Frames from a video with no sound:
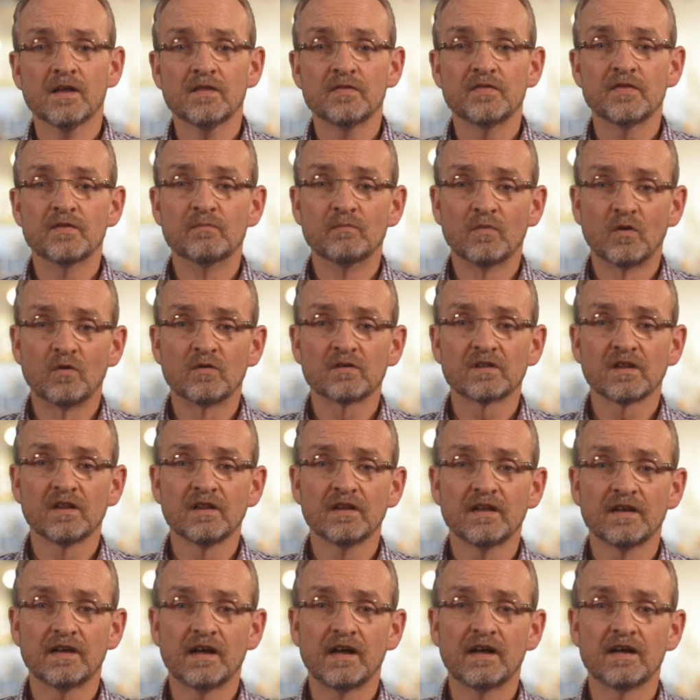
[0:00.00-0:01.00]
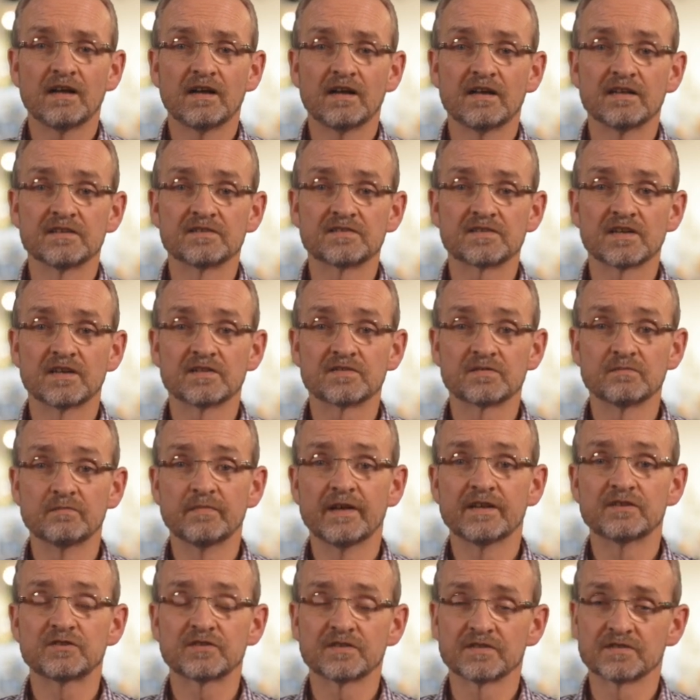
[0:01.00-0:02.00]
The model has, as I
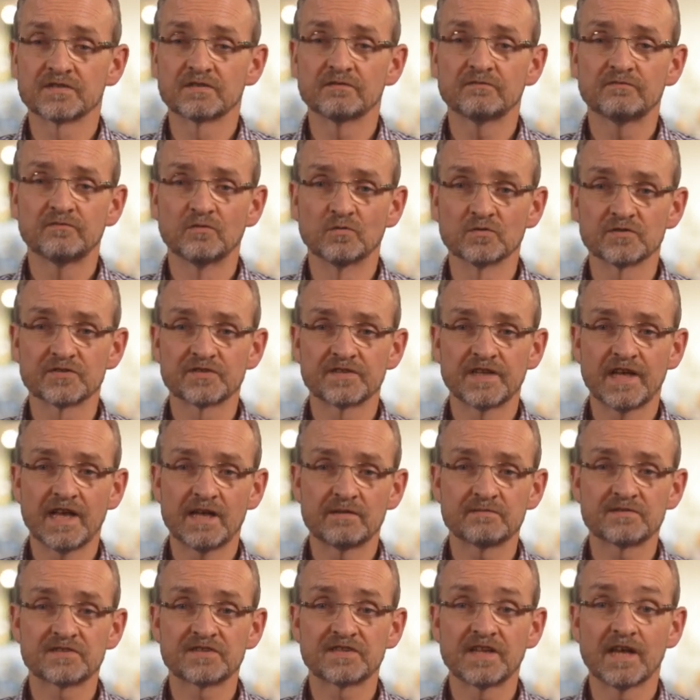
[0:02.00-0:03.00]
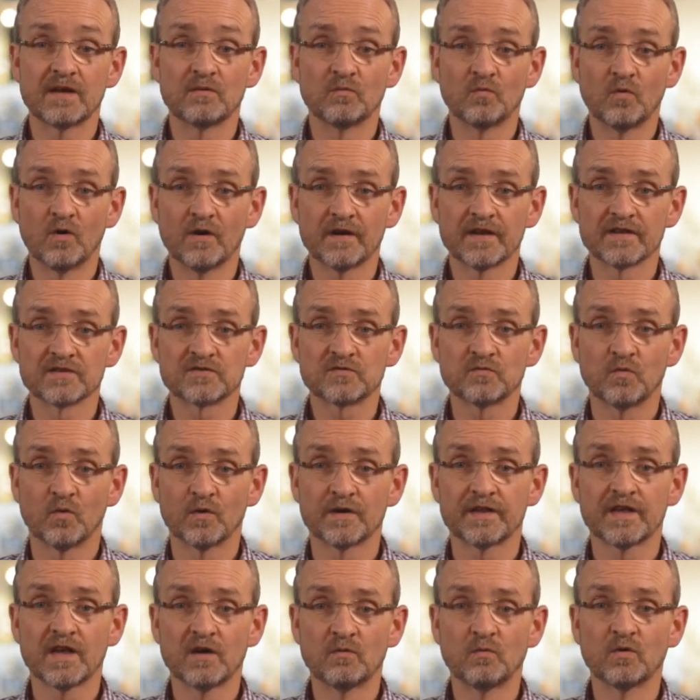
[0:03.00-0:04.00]
mentioned, it's got 4 steps. Step 1 is what
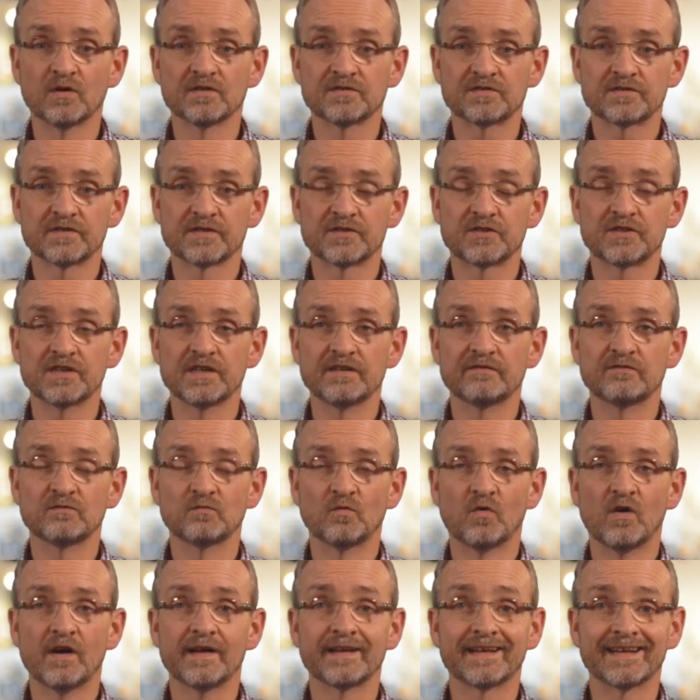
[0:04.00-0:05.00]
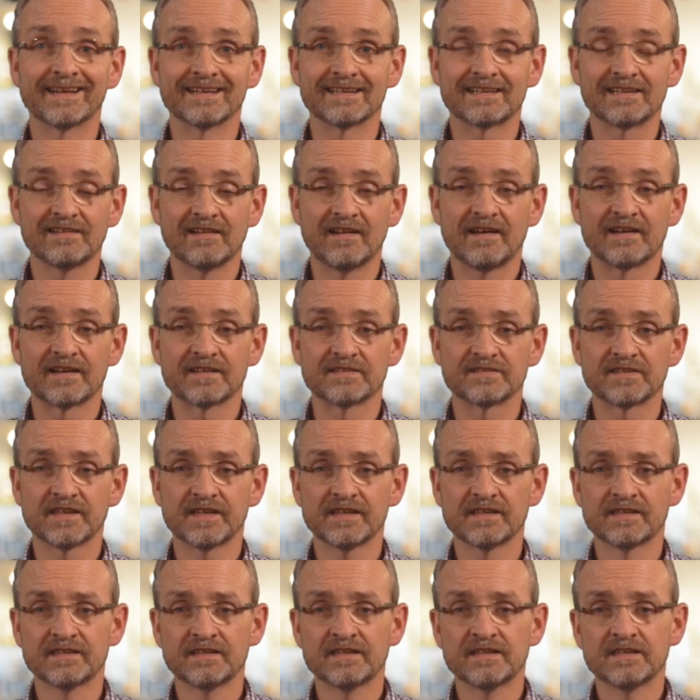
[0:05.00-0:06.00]
do I want to achieve and why, getting
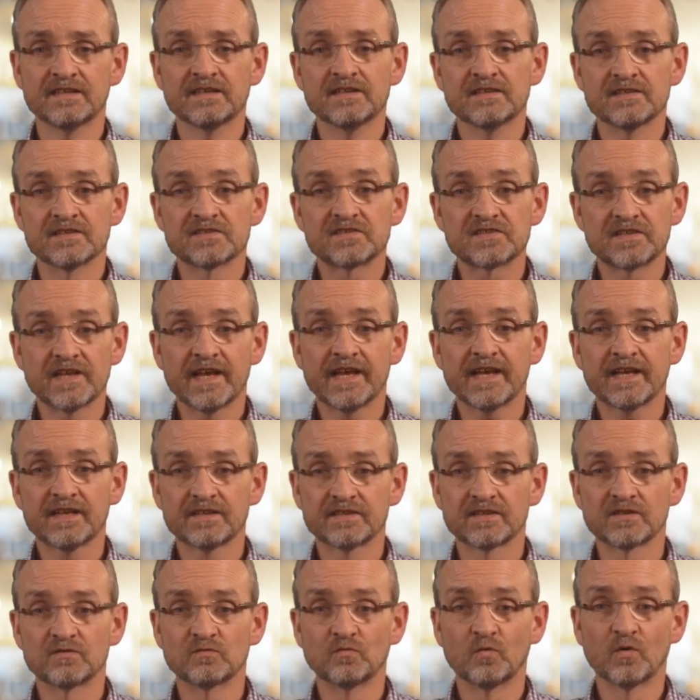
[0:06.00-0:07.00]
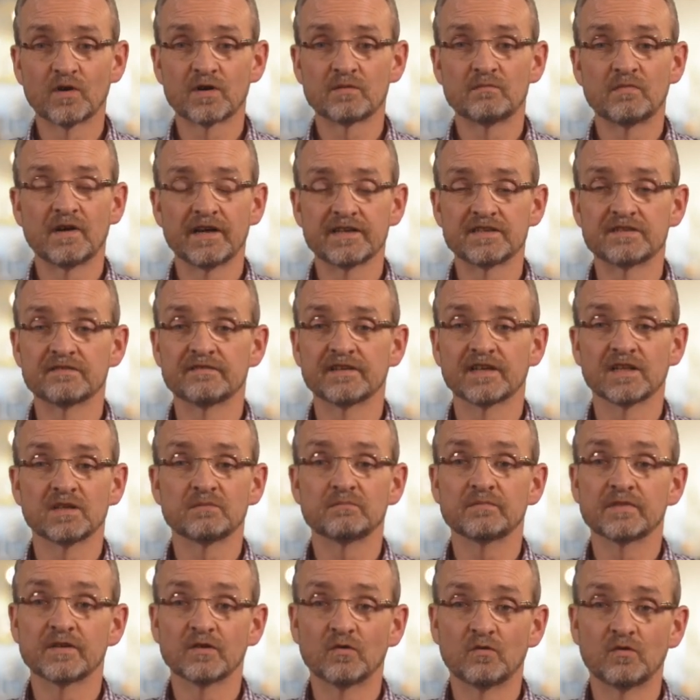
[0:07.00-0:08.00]
clarity. The second are what are my
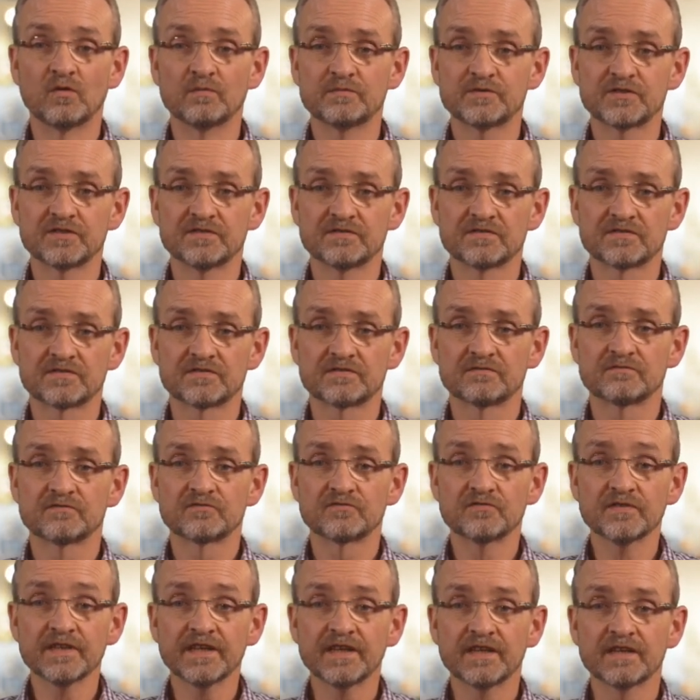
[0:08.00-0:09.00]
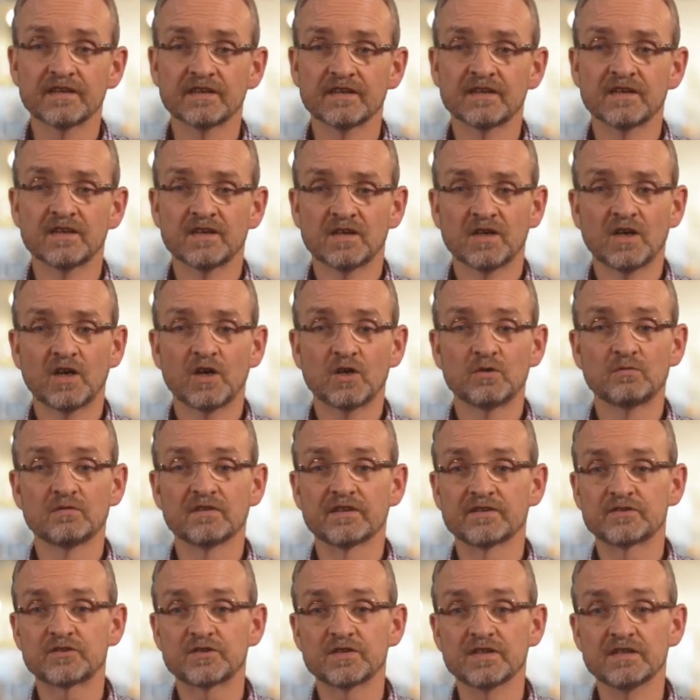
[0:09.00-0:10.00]
development options. 3, how will I
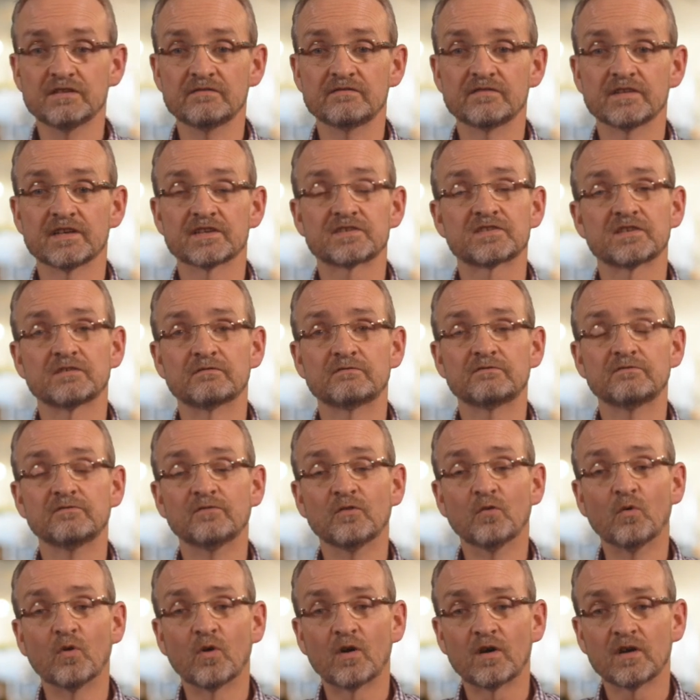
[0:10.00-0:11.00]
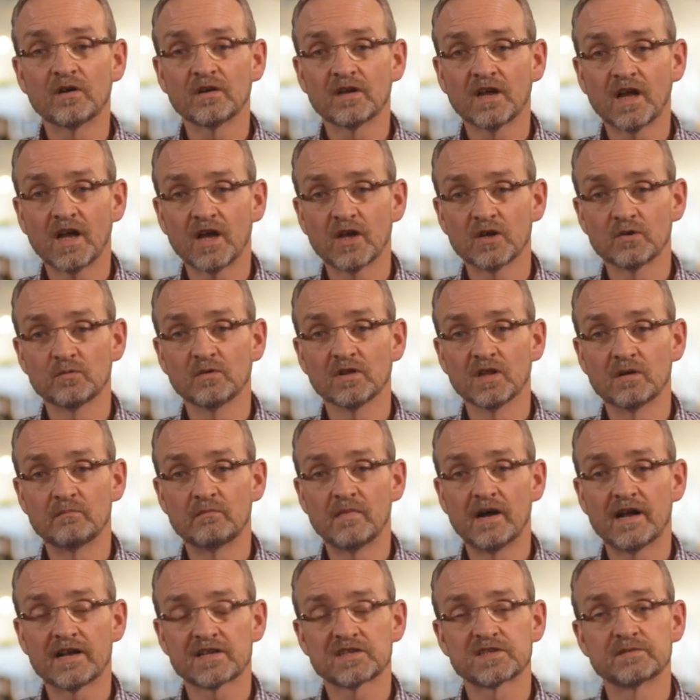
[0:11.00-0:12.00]
achieve this? And 4, how will I
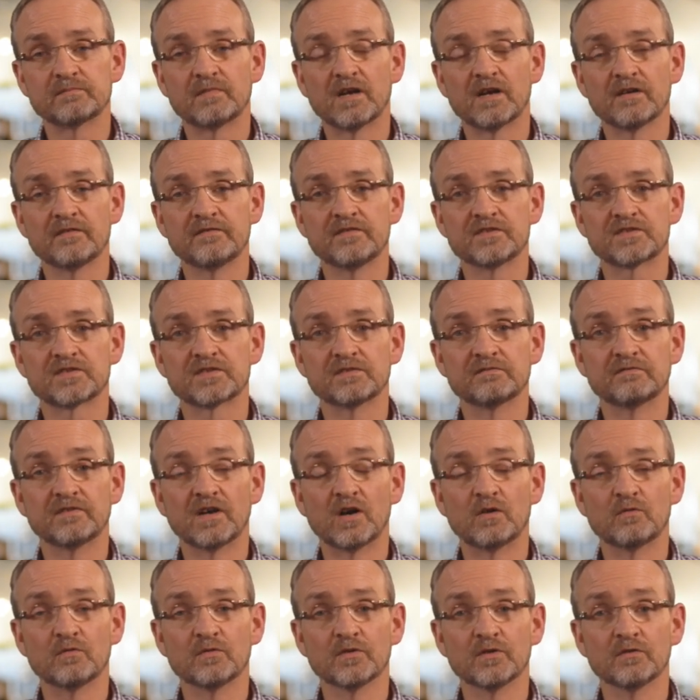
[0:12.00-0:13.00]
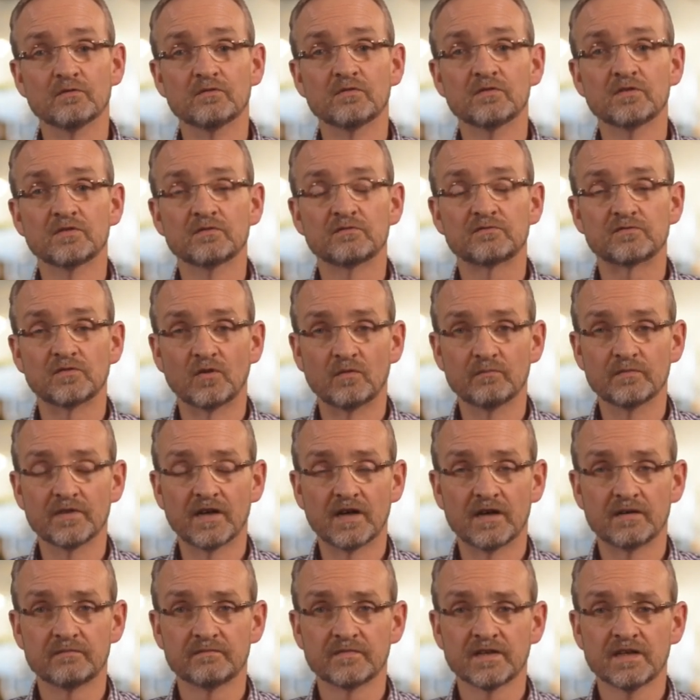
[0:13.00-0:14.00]
maximize the value from
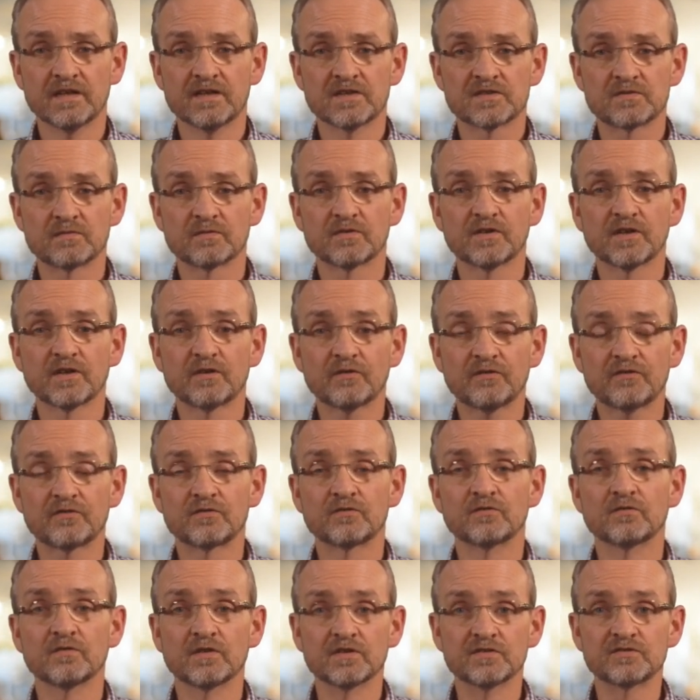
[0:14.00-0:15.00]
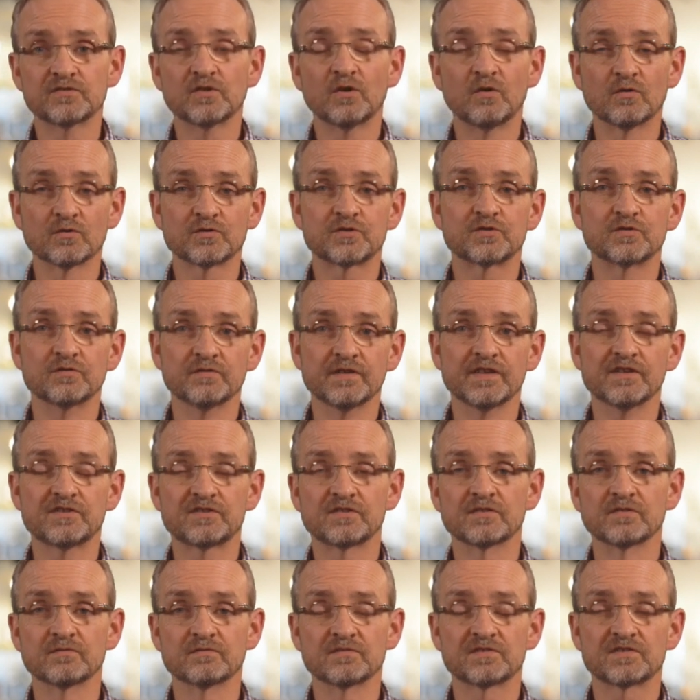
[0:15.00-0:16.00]
that? So we're going to go through and talk through each
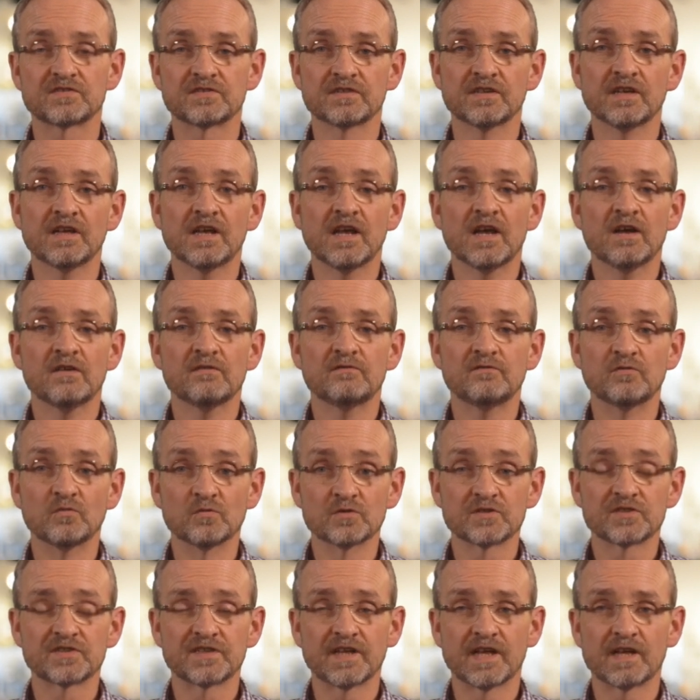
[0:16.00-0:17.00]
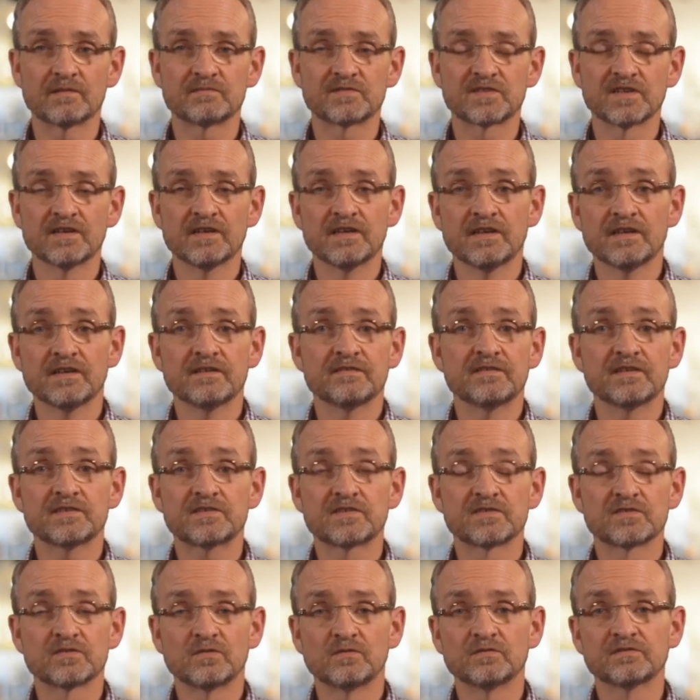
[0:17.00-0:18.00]
of those 4 steps. This
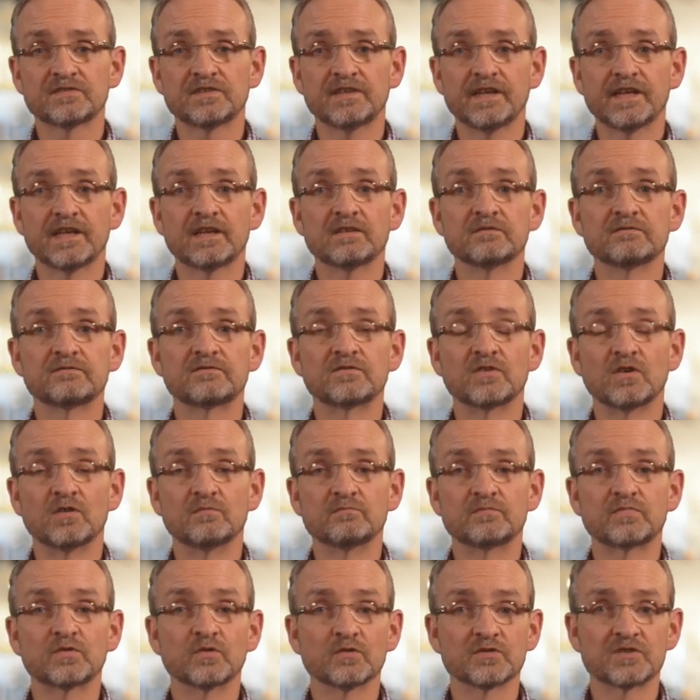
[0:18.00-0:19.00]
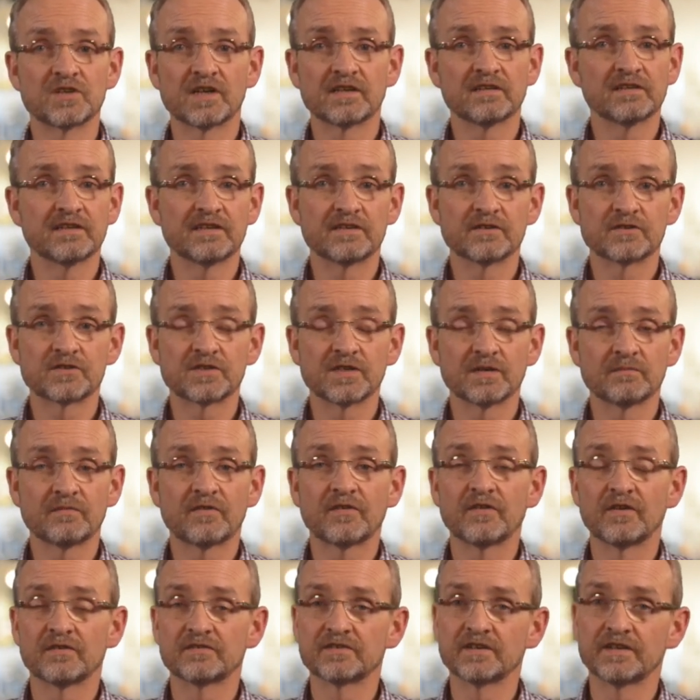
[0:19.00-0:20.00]
is all taken from Project Leadership
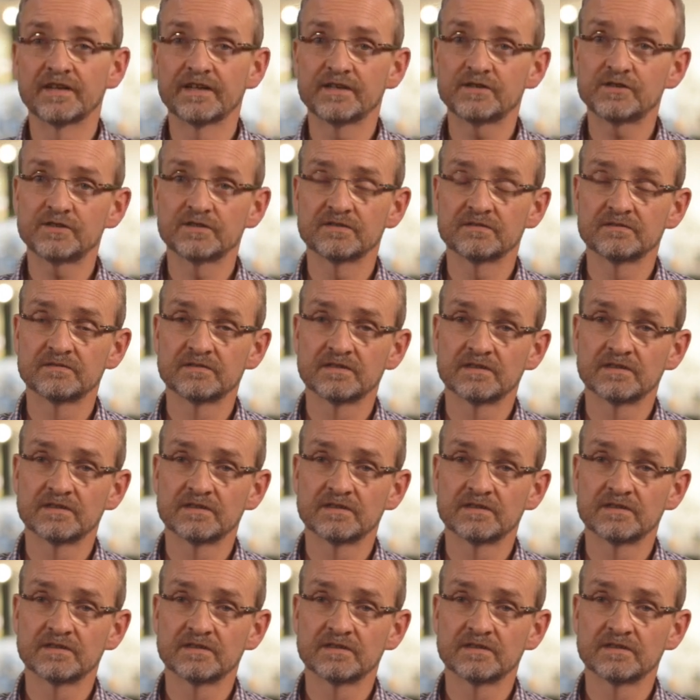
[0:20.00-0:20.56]
3rd edition